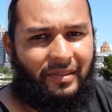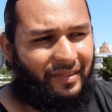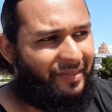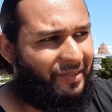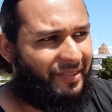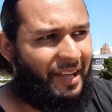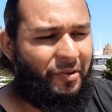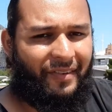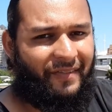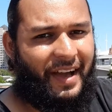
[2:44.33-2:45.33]
not
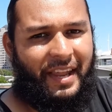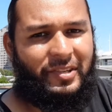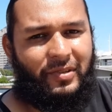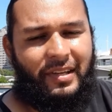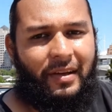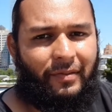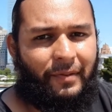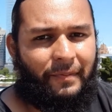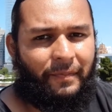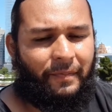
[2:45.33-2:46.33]
on a financial level.